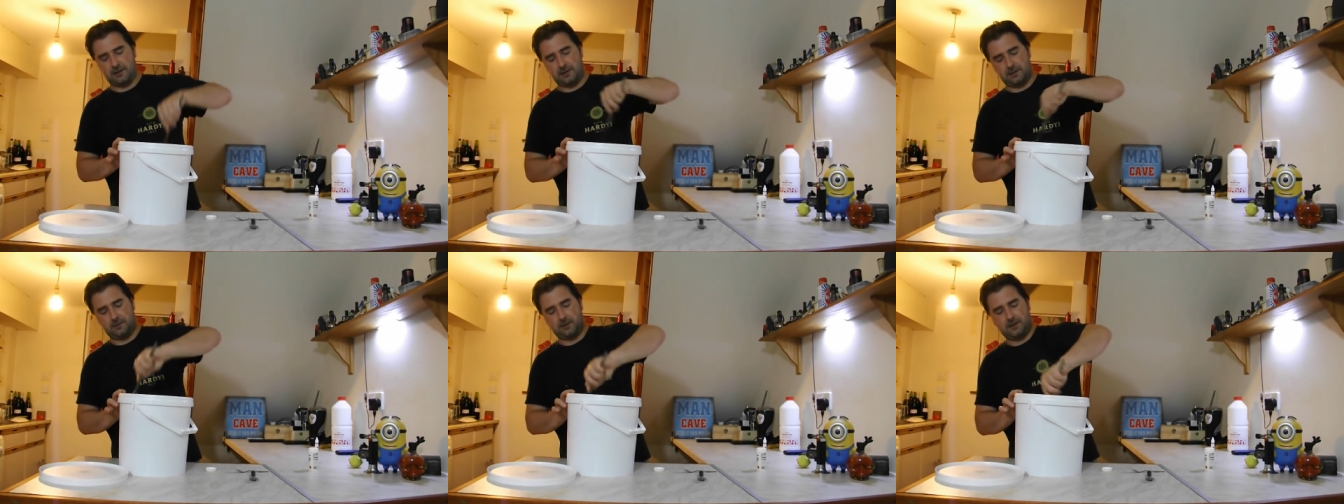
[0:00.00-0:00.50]

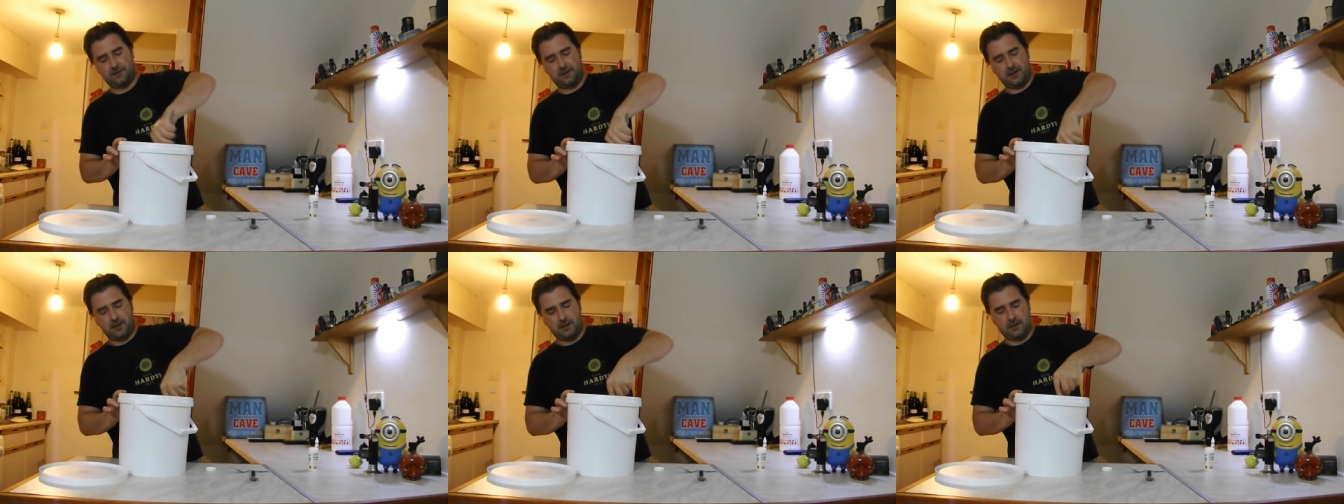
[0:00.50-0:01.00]
So I
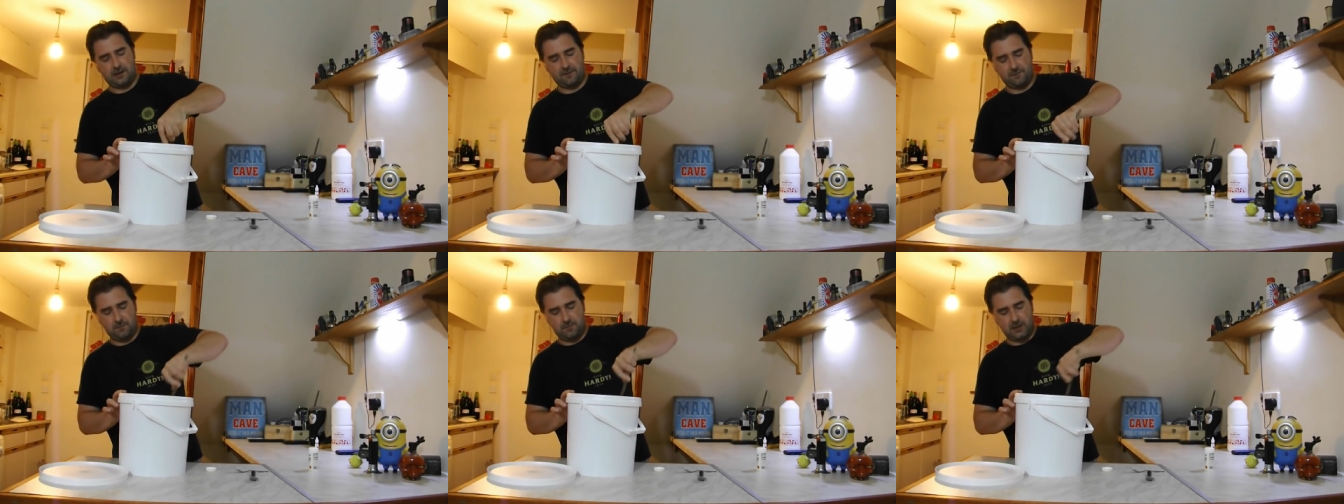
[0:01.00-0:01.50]
think
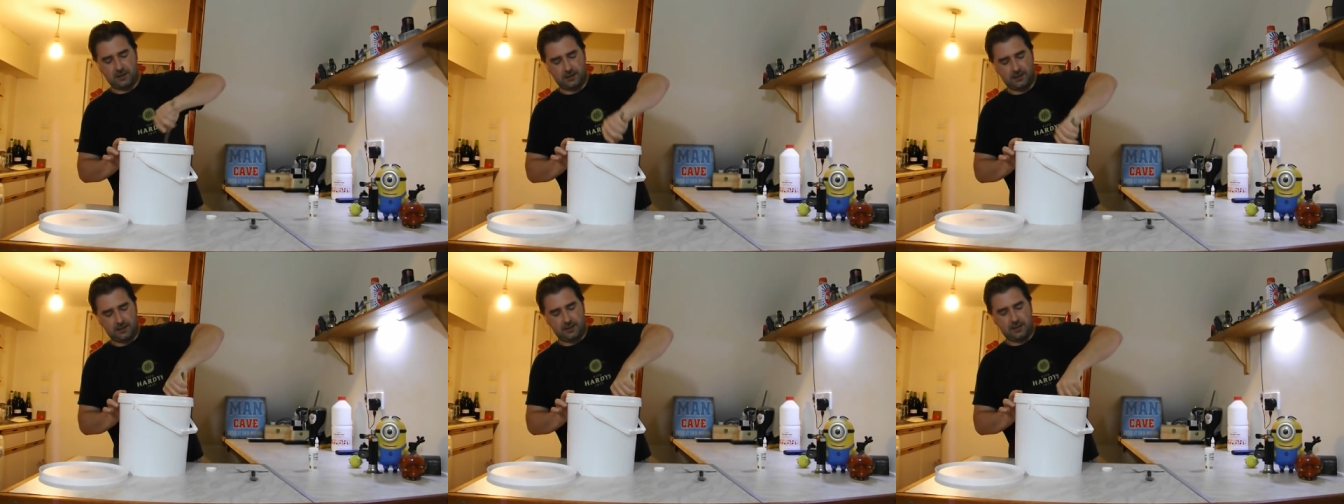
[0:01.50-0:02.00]
I've mixed
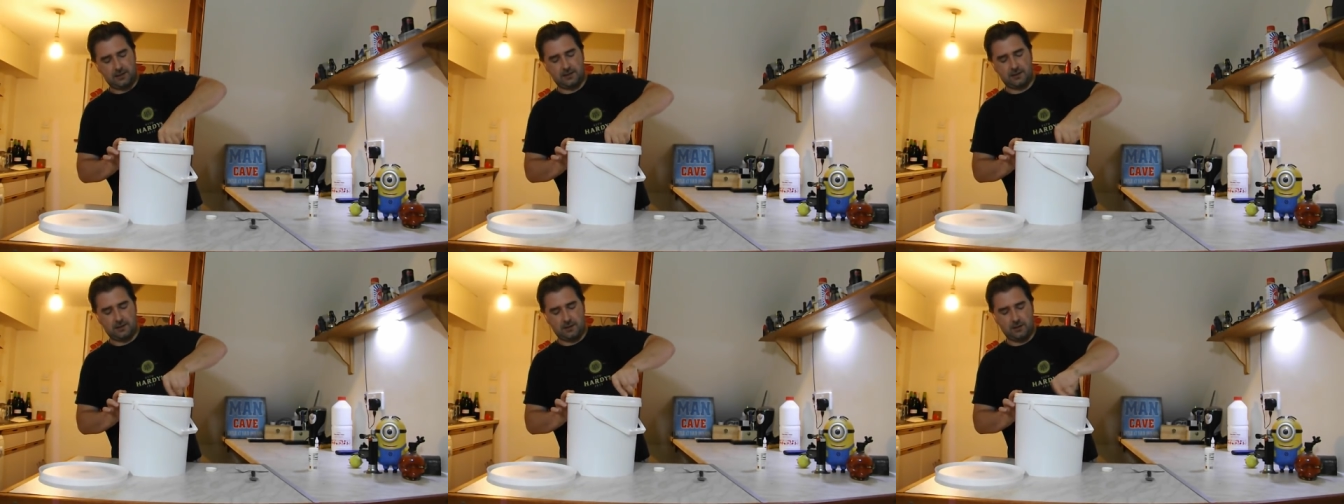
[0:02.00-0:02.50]
this in as
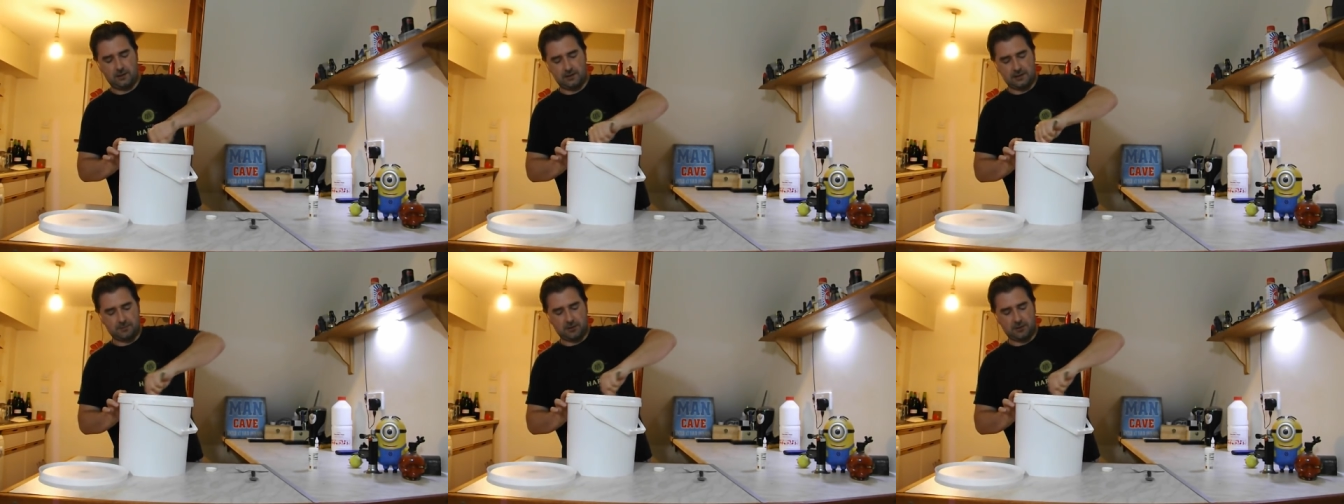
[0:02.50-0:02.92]
good as I'm